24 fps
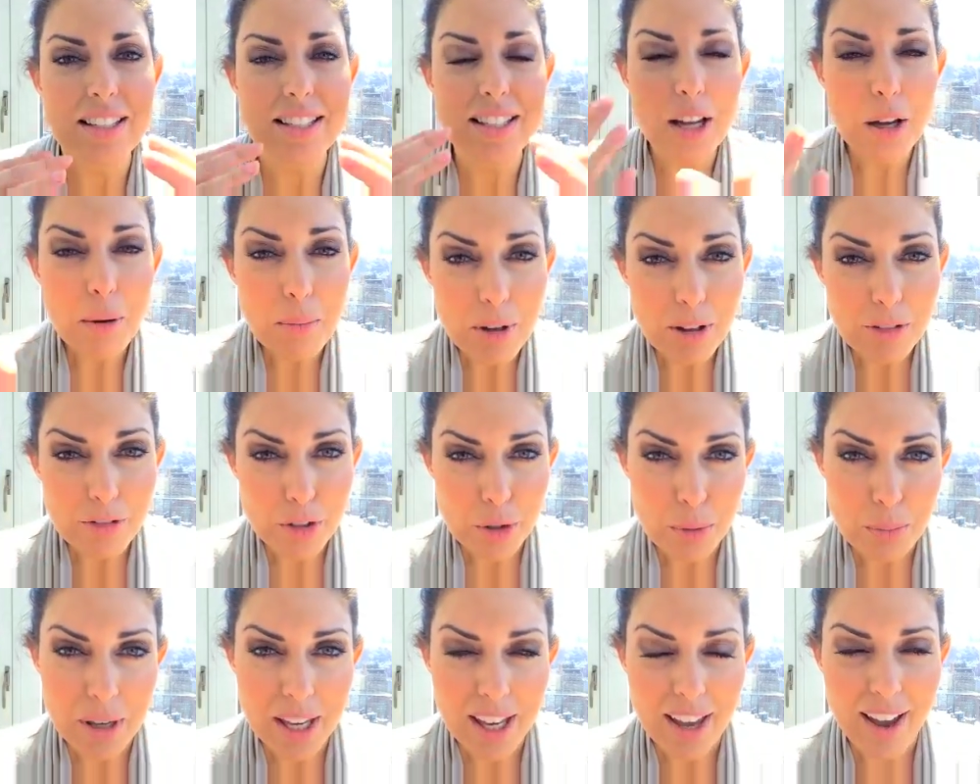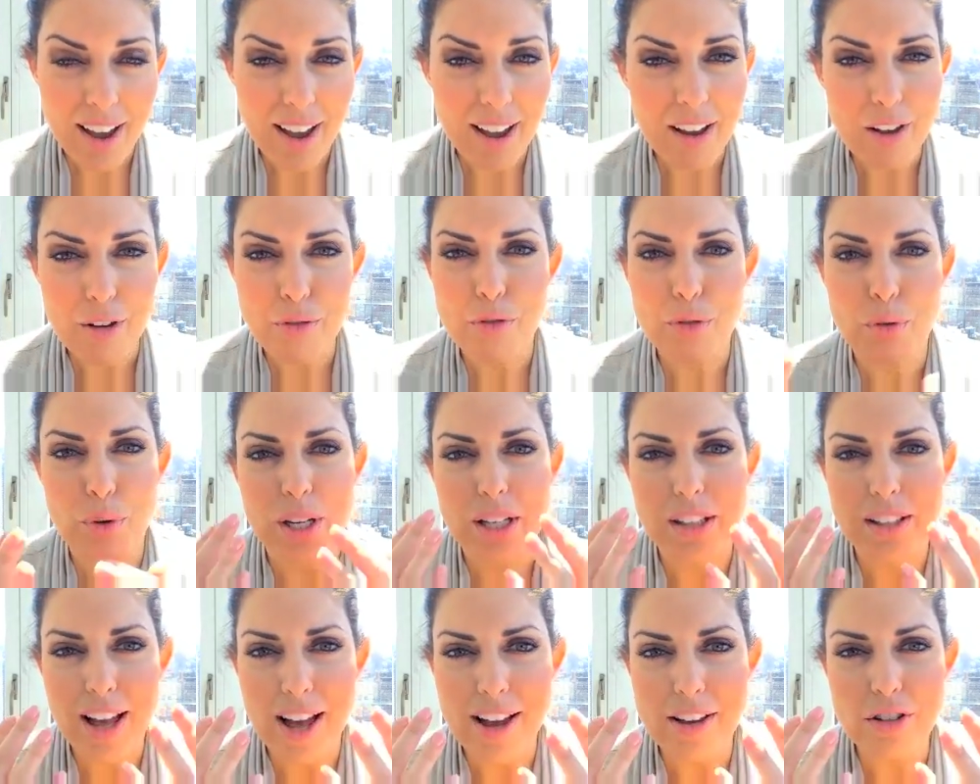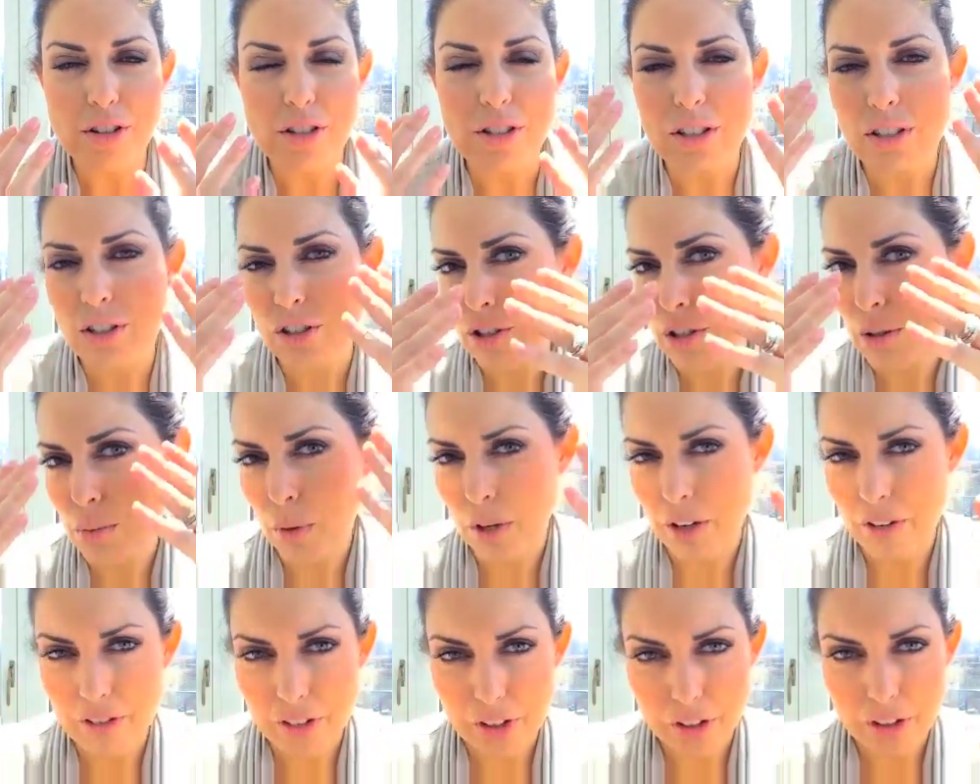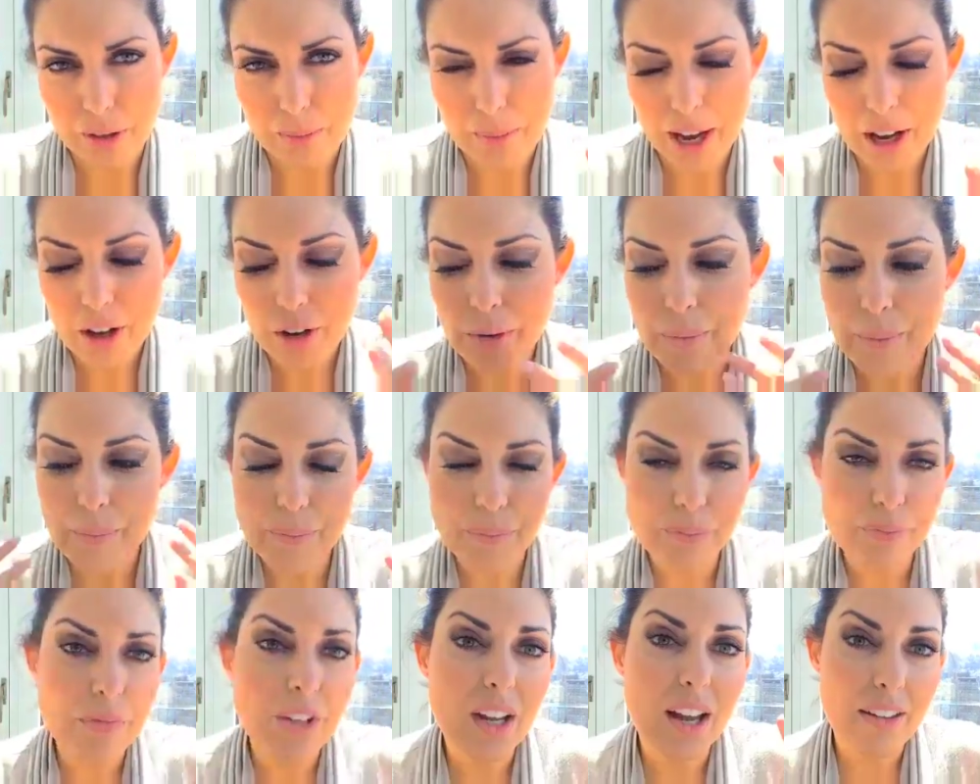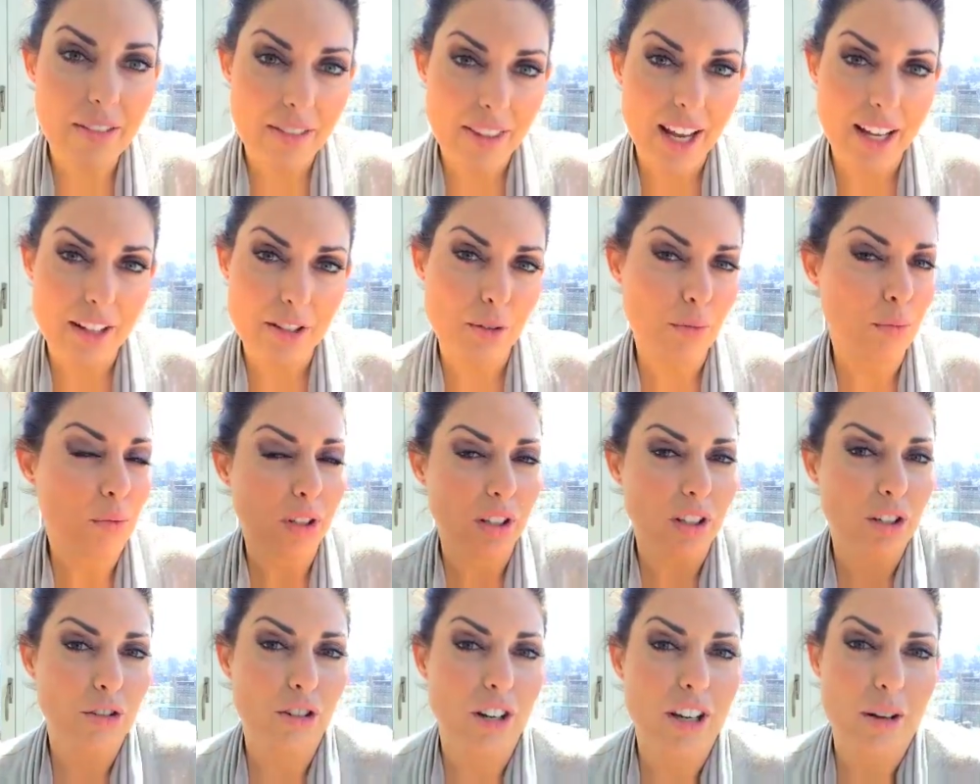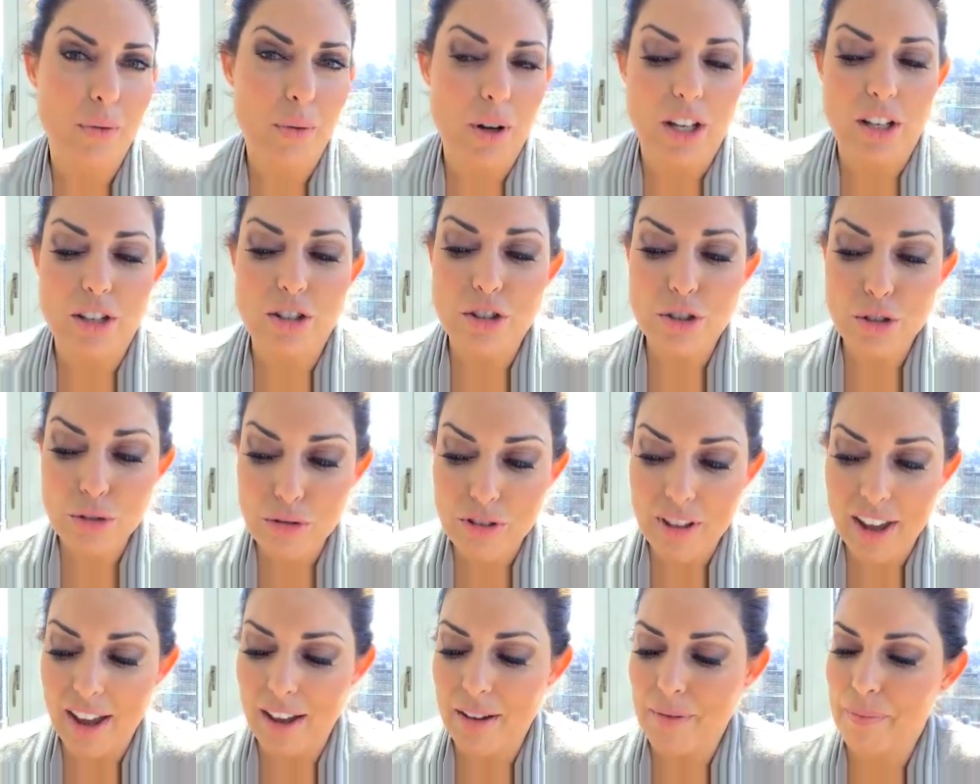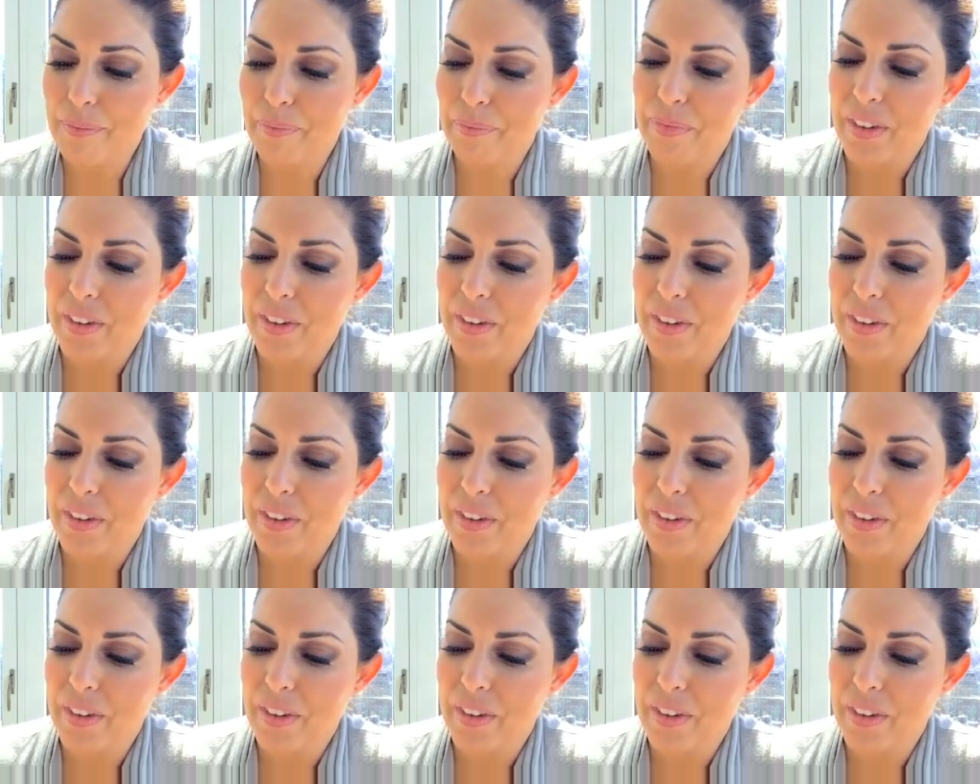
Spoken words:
some of you may have great lashes and just want to fill them out, and that's a really great way to do that.